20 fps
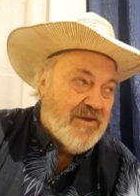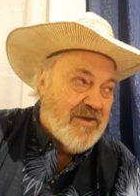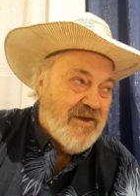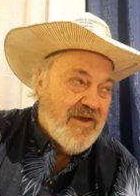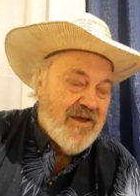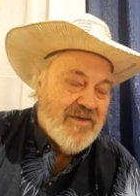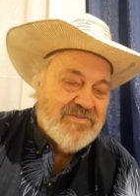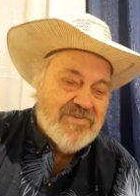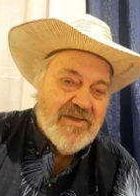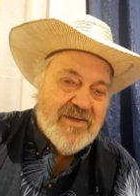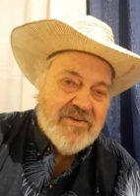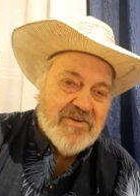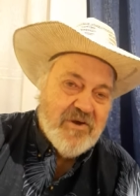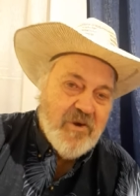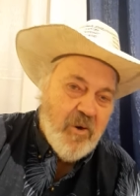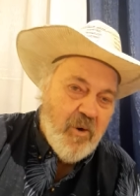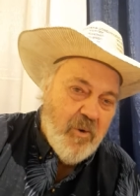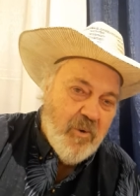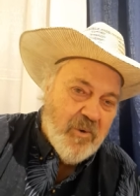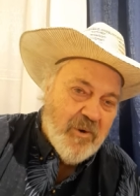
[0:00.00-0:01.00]
I said,
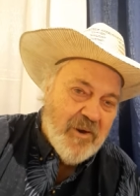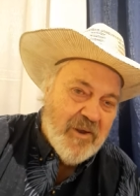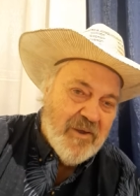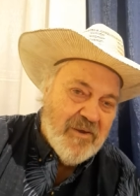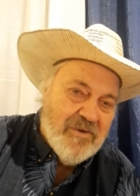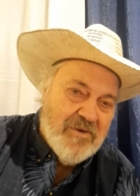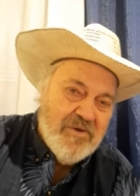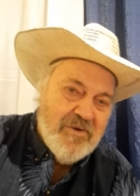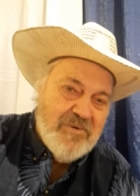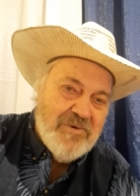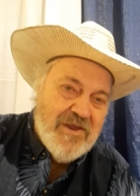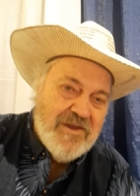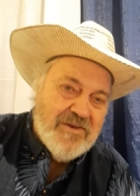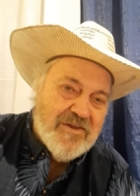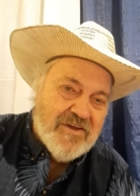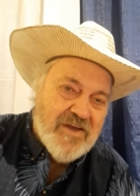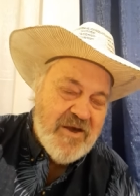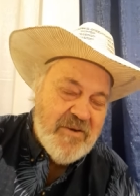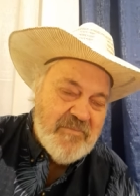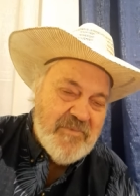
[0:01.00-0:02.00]
Corey, you need
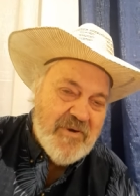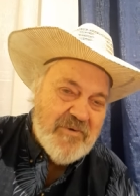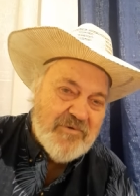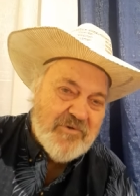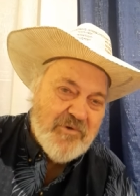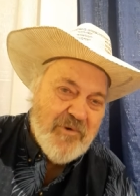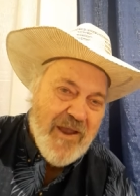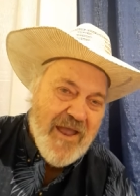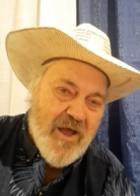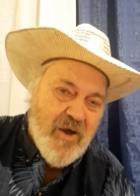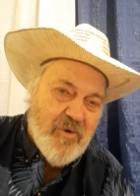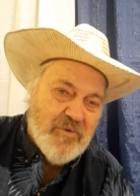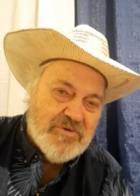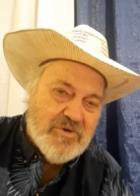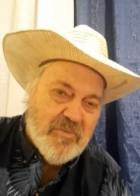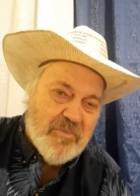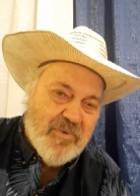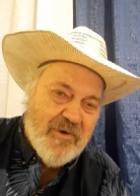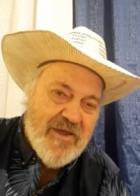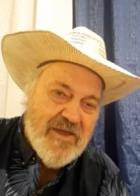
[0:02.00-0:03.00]
to come up dry on
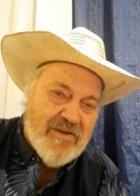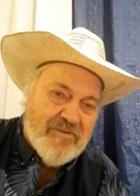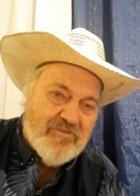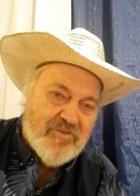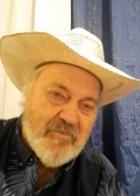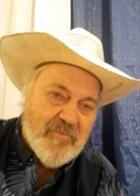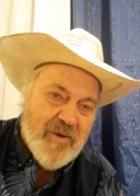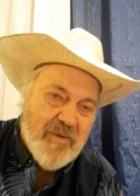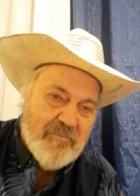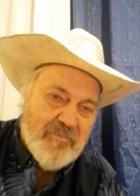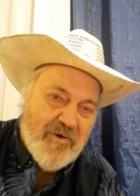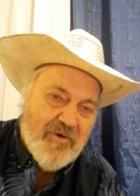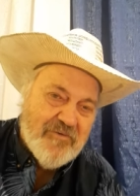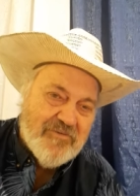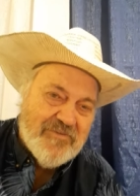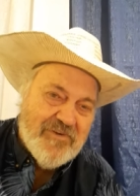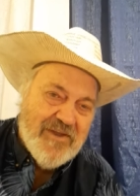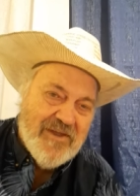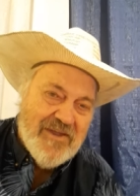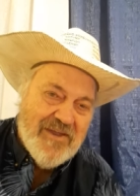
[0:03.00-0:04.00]
the break for my
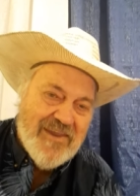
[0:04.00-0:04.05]
birthday.